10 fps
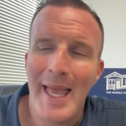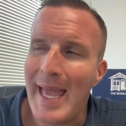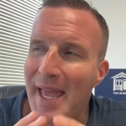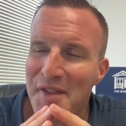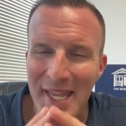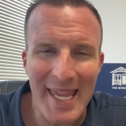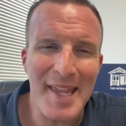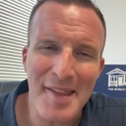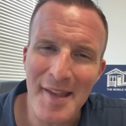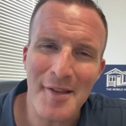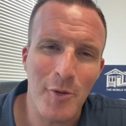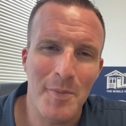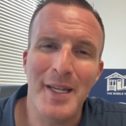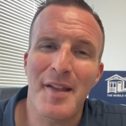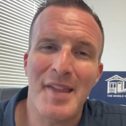As easy as it would
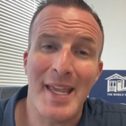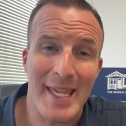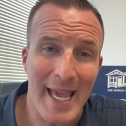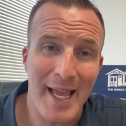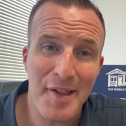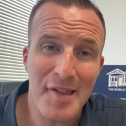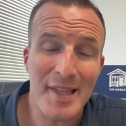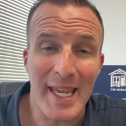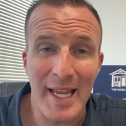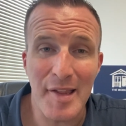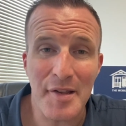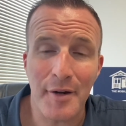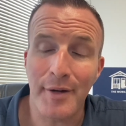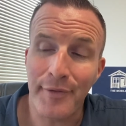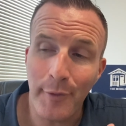be to say yes, the answer,
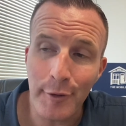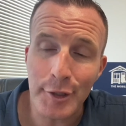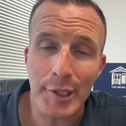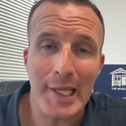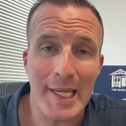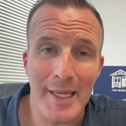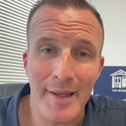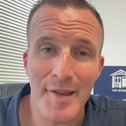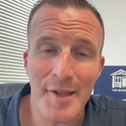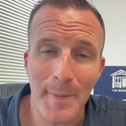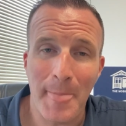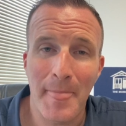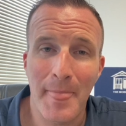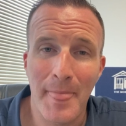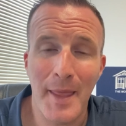unfortunately, is
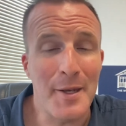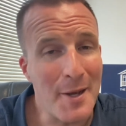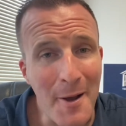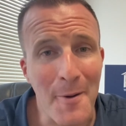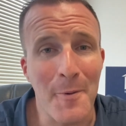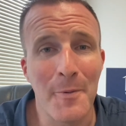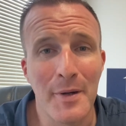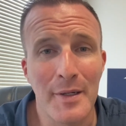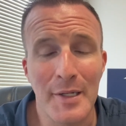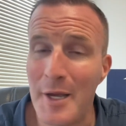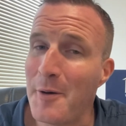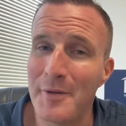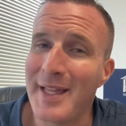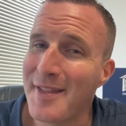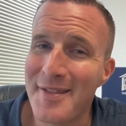no. No,
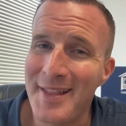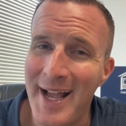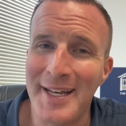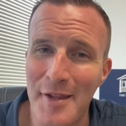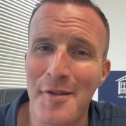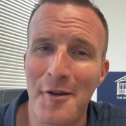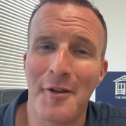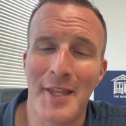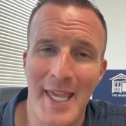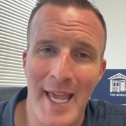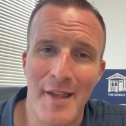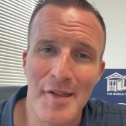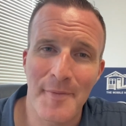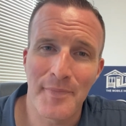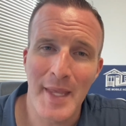that's not necessarily the
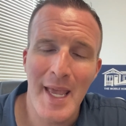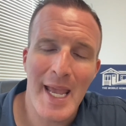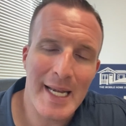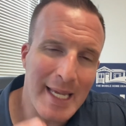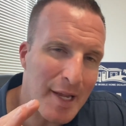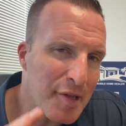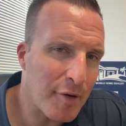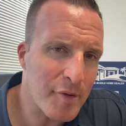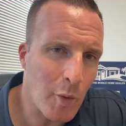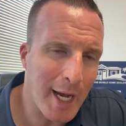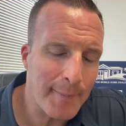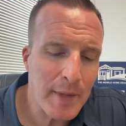case. And guys, here's why.